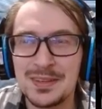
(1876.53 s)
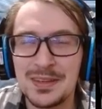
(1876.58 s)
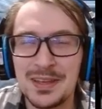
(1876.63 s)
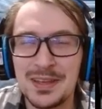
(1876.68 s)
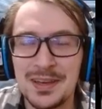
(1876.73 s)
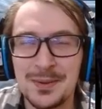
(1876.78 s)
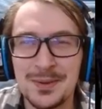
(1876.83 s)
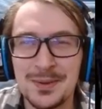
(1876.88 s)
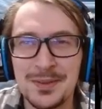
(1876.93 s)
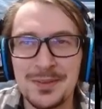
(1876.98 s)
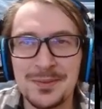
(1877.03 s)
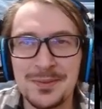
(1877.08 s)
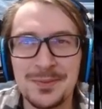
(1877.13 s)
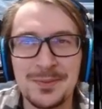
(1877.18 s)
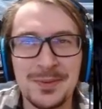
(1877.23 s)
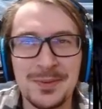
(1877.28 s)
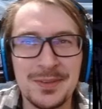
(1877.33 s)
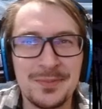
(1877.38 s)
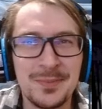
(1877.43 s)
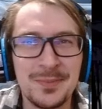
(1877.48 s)

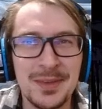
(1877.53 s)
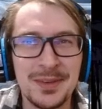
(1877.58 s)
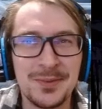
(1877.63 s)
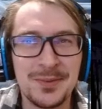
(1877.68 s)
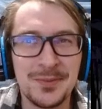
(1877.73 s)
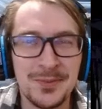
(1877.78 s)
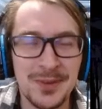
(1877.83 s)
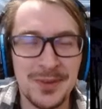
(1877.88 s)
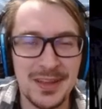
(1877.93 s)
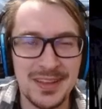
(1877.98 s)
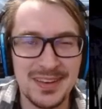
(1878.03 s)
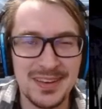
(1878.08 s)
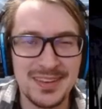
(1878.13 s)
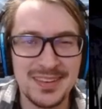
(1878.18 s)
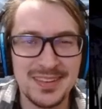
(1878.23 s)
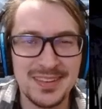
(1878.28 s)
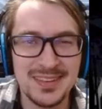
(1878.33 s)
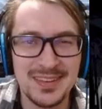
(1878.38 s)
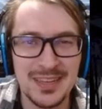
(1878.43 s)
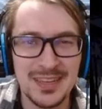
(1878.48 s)
We've made a friend
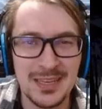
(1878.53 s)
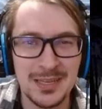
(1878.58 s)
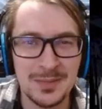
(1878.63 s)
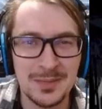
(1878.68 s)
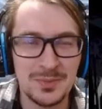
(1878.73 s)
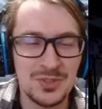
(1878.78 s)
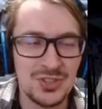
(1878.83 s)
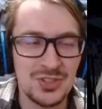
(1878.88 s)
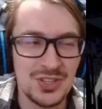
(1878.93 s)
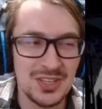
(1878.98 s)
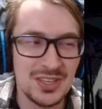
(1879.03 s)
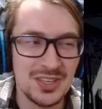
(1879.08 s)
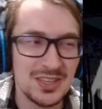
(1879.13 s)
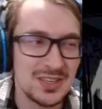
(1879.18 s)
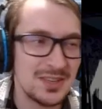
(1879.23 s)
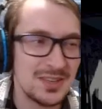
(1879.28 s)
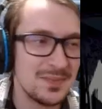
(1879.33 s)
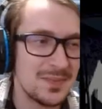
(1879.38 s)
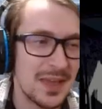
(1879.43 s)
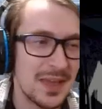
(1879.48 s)
named
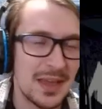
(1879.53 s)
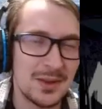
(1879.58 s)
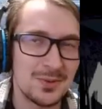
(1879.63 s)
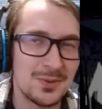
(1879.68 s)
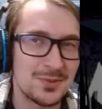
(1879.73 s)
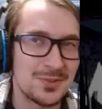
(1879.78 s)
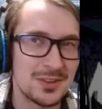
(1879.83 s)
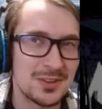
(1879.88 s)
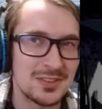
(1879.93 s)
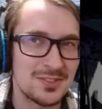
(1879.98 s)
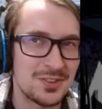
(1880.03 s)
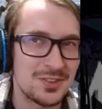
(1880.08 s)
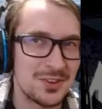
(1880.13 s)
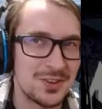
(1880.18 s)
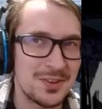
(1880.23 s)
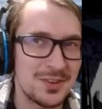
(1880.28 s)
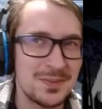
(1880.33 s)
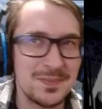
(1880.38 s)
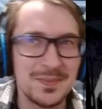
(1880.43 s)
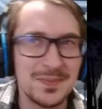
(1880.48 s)
Shiki. I don't trust
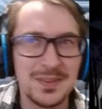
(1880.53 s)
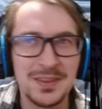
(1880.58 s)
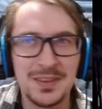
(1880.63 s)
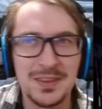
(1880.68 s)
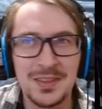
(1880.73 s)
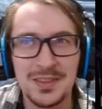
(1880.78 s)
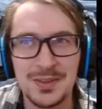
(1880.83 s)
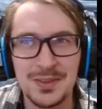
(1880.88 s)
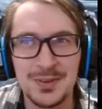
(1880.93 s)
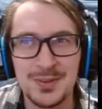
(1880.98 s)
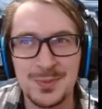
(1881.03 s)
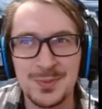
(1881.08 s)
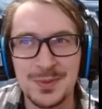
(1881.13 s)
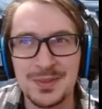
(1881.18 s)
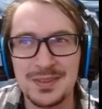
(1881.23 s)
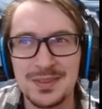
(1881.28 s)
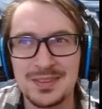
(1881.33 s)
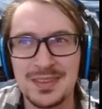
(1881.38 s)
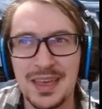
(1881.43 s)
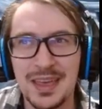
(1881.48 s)
her. There's been
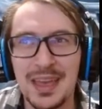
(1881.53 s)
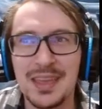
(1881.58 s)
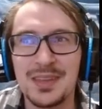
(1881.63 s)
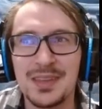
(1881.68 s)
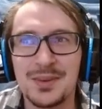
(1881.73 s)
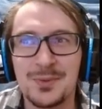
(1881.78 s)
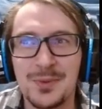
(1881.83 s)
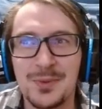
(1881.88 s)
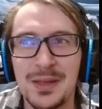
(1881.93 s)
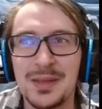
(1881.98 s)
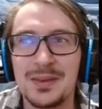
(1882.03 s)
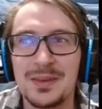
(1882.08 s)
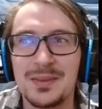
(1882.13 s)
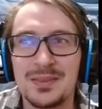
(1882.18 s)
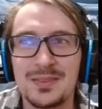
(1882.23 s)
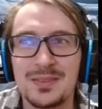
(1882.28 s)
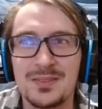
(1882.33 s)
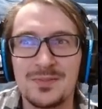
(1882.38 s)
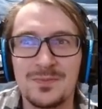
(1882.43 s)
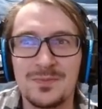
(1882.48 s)
this guy in red
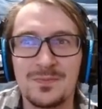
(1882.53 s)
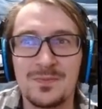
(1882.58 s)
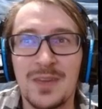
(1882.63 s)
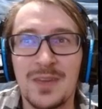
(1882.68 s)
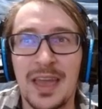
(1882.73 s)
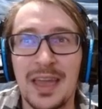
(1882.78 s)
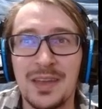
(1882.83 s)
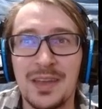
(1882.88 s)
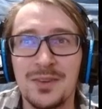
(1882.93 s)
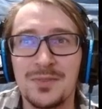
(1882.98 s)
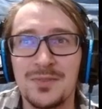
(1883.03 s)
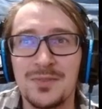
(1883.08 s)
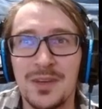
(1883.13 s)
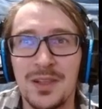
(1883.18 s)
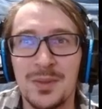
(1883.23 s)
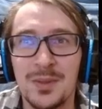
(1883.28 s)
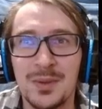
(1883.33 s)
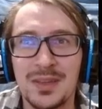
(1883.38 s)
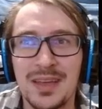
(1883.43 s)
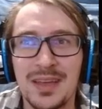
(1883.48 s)
kind of
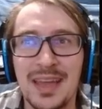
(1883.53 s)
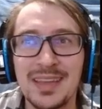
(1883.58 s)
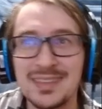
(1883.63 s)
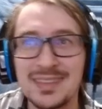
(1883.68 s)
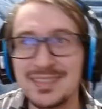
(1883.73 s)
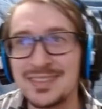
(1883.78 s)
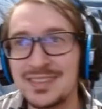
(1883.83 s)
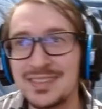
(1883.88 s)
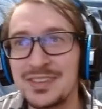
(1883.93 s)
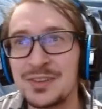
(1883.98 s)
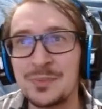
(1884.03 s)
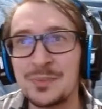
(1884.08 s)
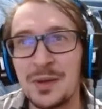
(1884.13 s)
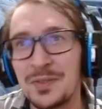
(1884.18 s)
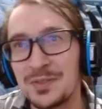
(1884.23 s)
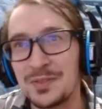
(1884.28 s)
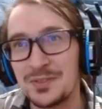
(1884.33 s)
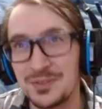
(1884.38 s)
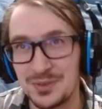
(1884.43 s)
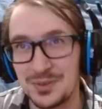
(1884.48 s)
following. I can see him on
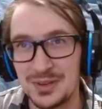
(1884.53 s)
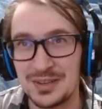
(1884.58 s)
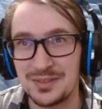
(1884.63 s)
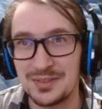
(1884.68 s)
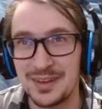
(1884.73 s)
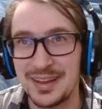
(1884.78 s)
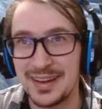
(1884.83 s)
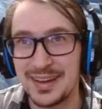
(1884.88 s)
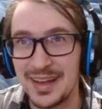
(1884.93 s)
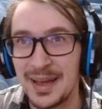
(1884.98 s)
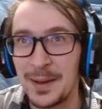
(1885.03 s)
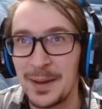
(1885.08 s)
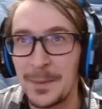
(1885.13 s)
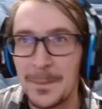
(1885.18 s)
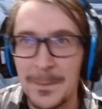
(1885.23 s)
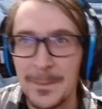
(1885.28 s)
the screen right now.